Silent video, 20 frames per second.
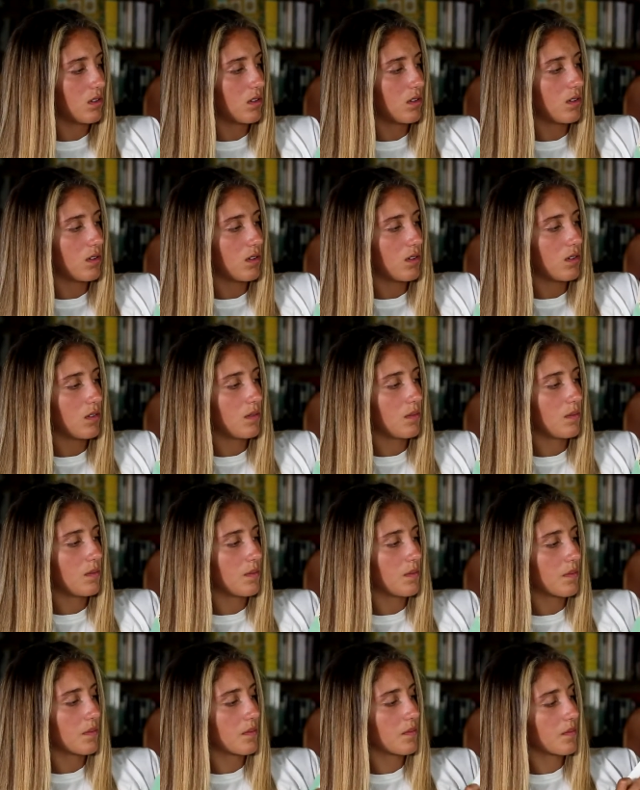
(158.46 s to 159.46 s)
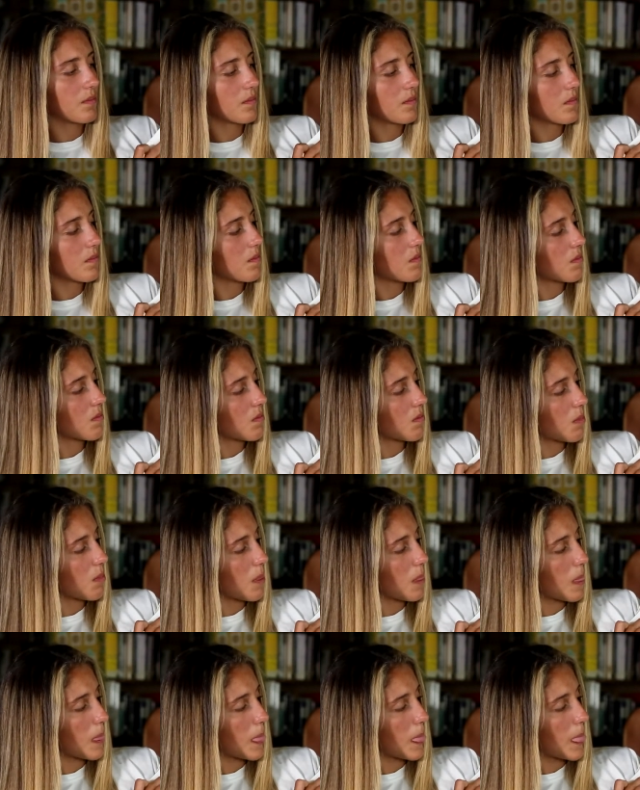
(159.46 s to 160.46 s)

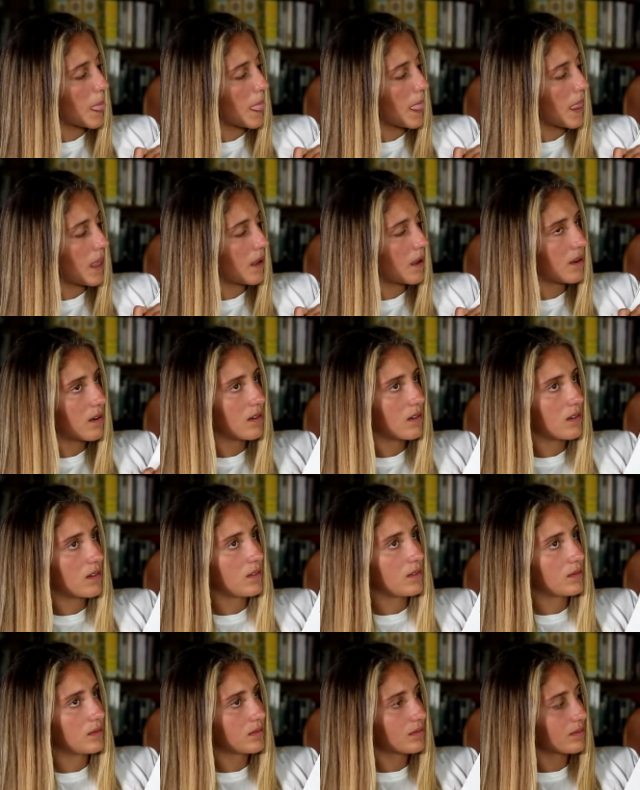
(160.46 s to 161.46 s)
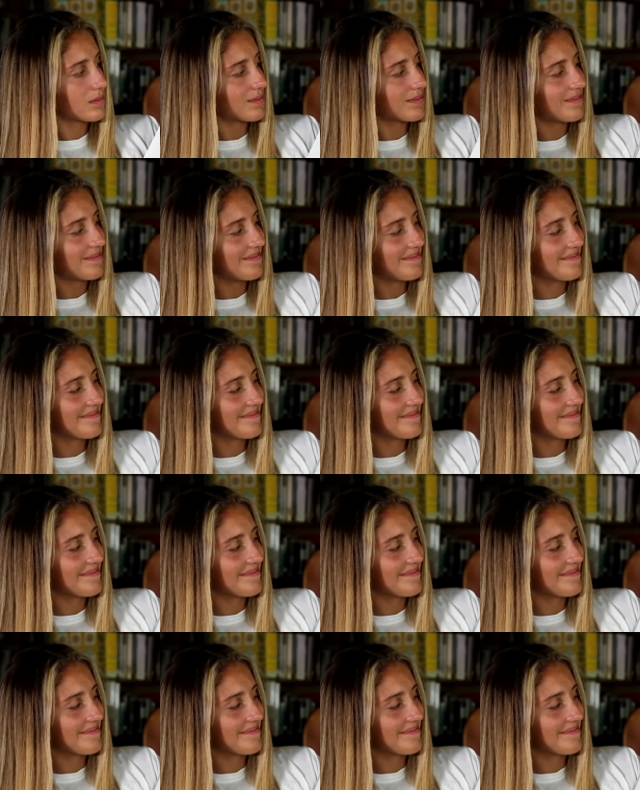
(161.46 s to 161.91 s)
No one is speaking in this clip.